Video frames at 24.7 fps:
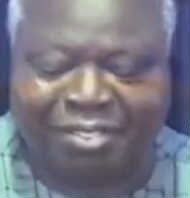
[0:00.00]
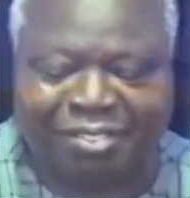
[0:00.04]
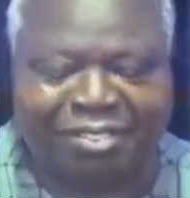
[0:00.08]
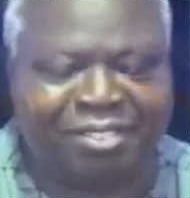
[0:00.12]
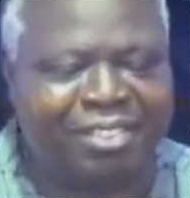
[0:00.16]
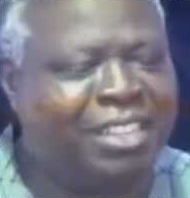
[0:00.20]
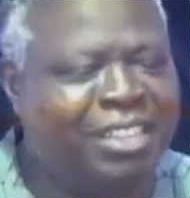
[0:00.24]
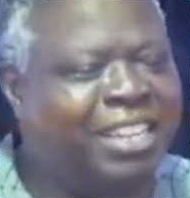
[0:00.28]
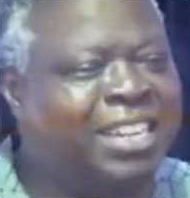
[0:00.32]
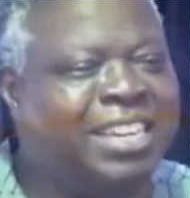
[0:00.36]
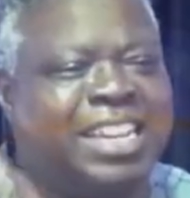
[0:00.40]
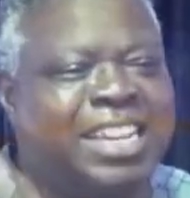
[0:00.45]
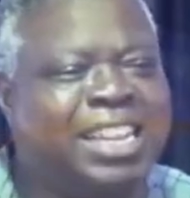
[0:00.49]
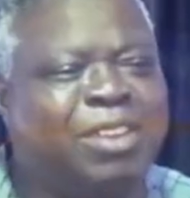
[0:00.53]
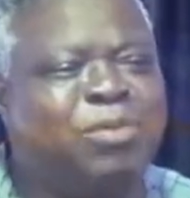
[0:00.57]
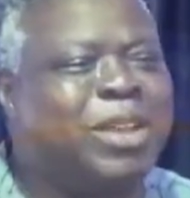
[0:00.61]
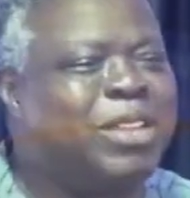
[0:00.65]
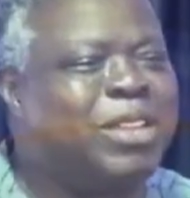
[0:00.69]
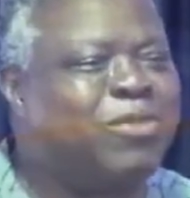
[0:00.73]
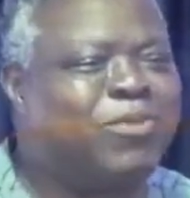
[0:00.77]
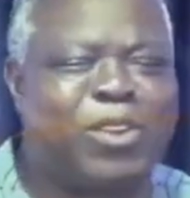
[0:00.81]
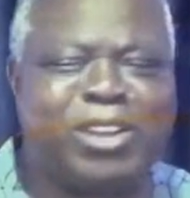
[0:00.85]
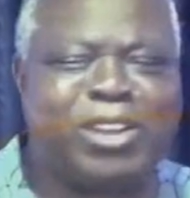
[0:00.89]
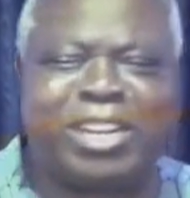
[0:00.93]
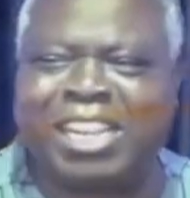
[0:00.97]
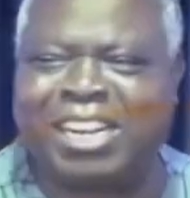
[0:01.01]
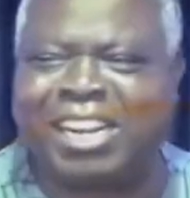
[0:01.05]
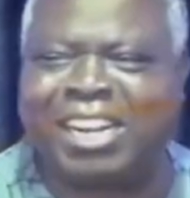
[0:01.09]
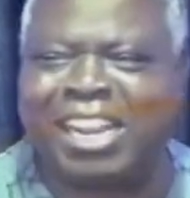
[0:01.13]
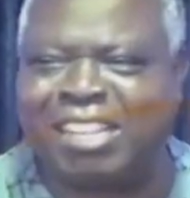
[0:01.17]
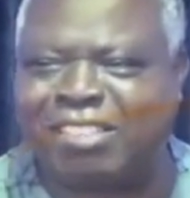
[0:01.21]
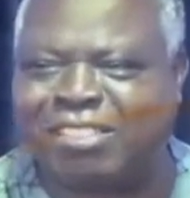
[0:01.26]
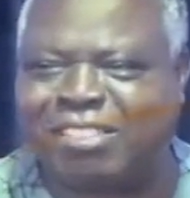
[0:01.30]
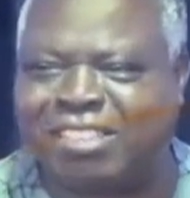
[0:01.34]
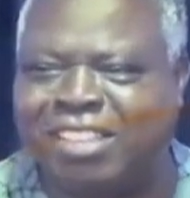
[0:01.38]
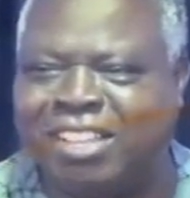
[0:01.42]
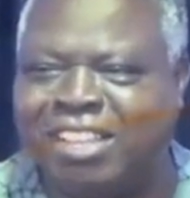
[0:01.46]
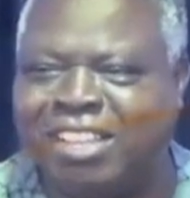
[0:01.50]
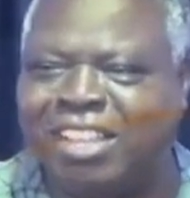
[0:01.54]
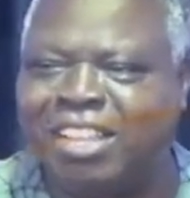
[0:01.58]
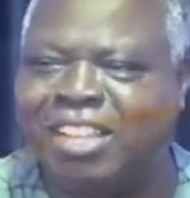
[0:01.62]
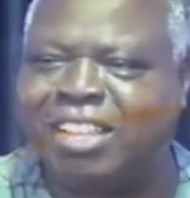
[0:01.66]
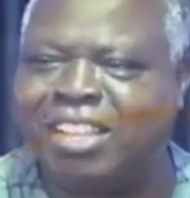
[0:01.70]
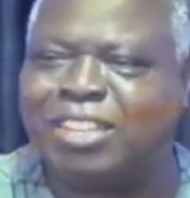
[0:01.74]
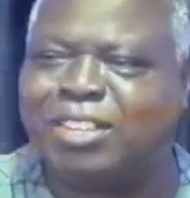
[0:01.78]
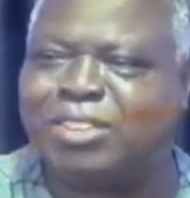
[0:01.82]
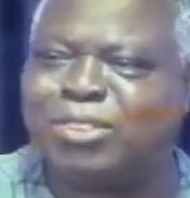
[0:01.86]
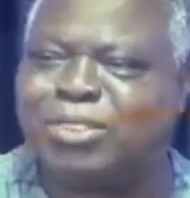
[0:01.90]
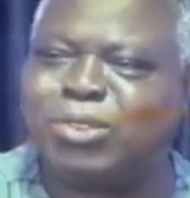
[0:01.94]
He didn't wait for the rest.
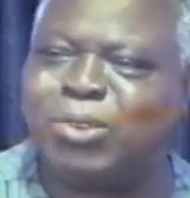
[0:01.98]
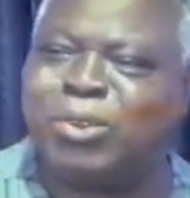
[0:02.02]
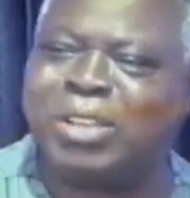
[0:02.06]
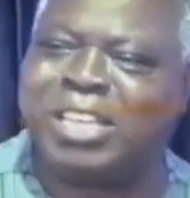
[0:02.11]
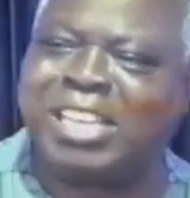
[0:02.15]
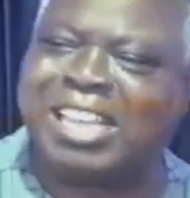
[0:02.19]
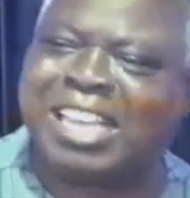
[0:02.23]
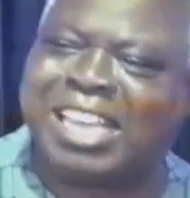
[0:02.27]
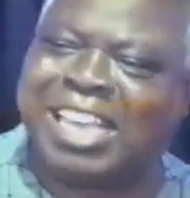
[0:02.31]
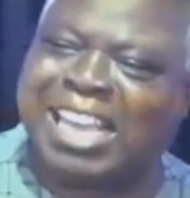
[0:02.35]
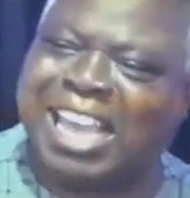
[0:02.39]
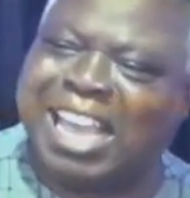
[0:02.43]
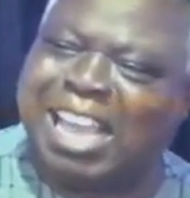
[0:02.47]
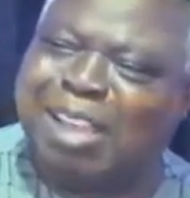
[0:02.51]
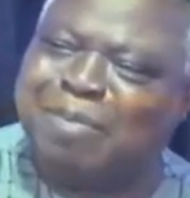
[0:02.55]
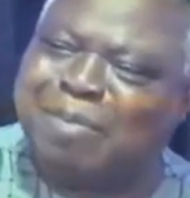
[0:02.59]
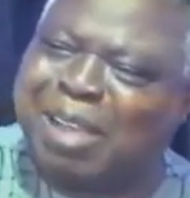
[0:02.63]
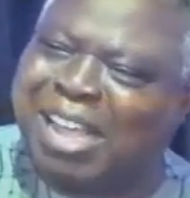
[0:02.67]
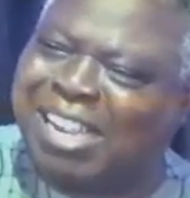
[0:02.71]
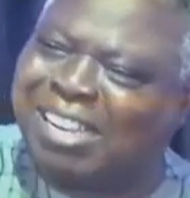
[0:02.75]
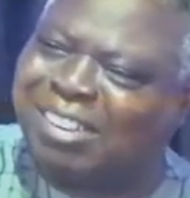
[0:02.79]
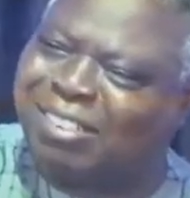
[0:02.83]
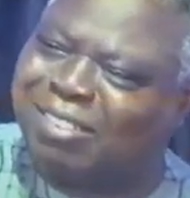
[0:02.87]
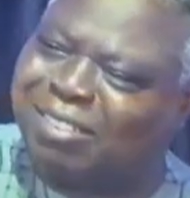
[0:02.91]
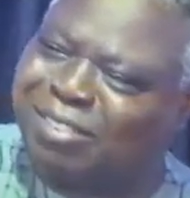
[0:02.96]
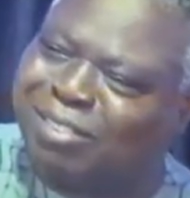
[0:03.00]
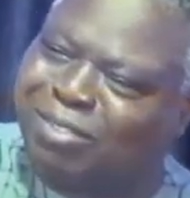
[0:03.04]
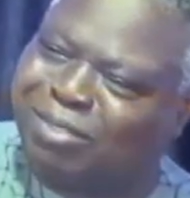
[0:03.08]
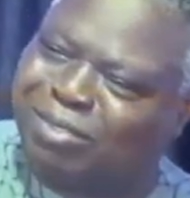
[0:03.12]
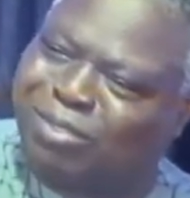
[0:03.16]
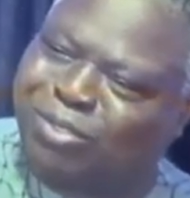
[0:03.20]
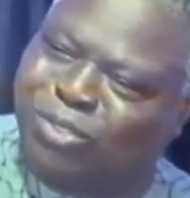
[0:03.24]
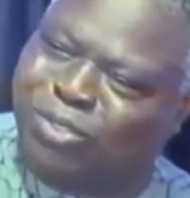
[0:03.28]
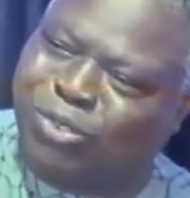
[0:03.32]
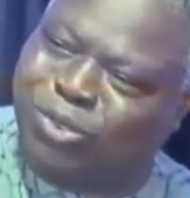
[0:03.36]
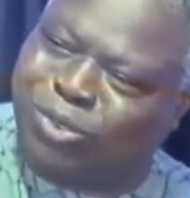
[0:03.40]
So he came and took